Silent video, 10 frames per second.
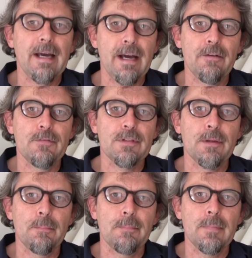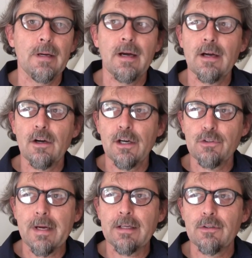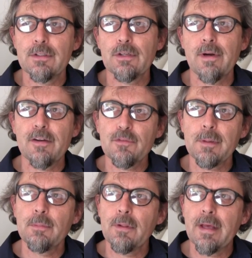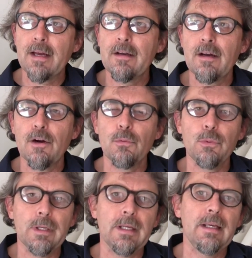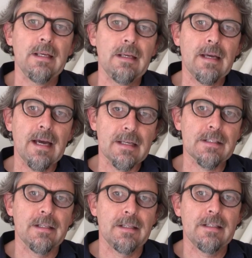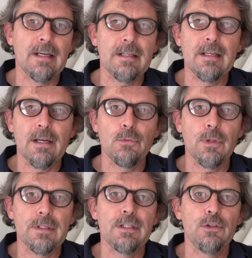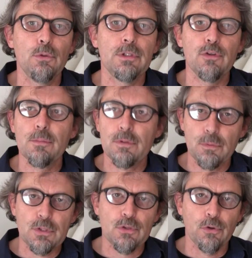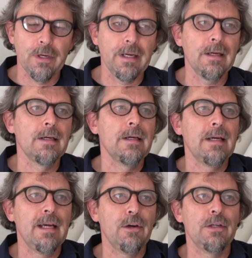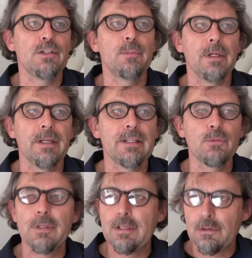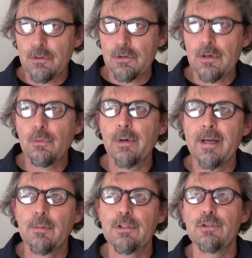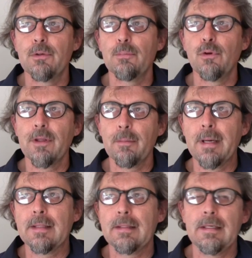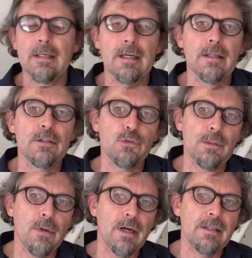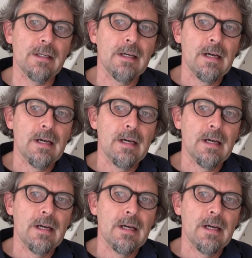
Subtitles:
have some contractors and craftspeople that are really excellent at what they do in terms of restoring heritage buildings. We were able to employ them at the Tremont.